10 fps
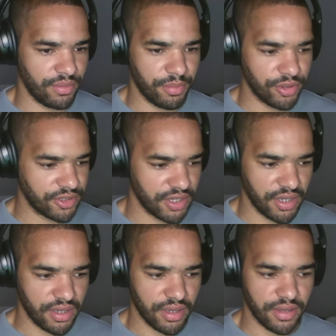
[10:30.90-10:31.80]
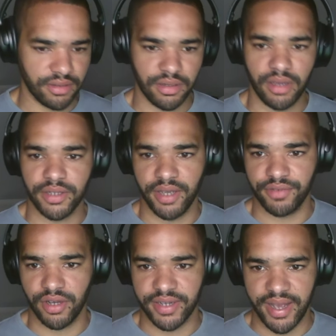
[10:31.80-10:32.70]
we putting here? Okay, I've
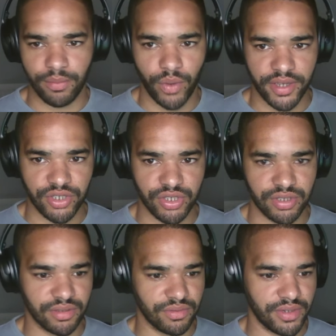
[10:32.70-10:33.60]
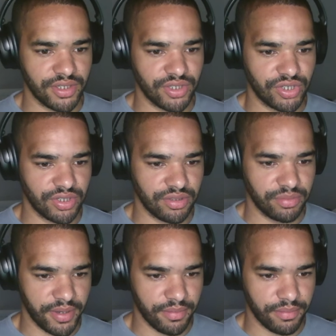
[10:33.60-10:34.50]
got a gap wedge, which is a
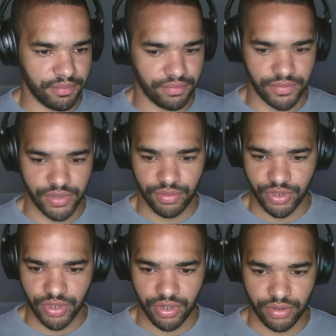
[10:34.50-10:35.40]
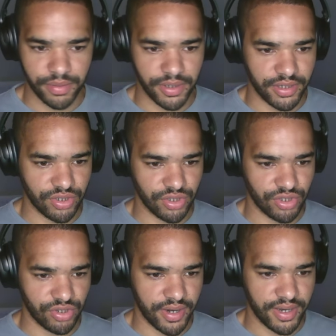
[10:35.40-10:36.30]
bit too much club, but let's just
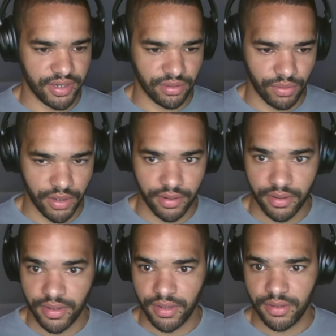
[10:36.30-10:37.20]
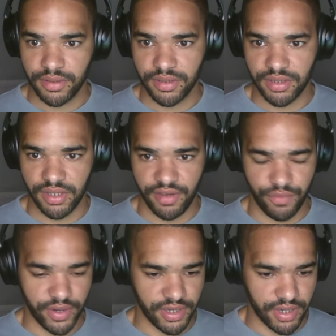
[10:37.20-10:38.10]
try a little one. See if
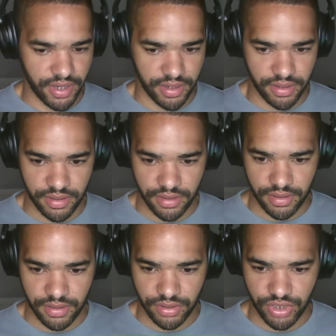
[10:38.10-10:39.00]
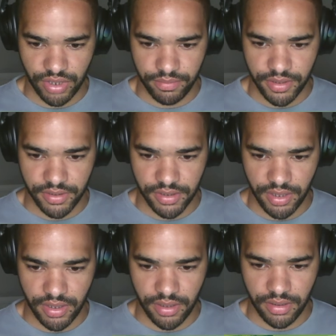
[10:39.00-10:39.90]
we can chip this
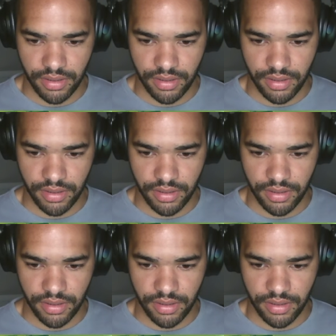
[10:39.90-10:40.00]
in.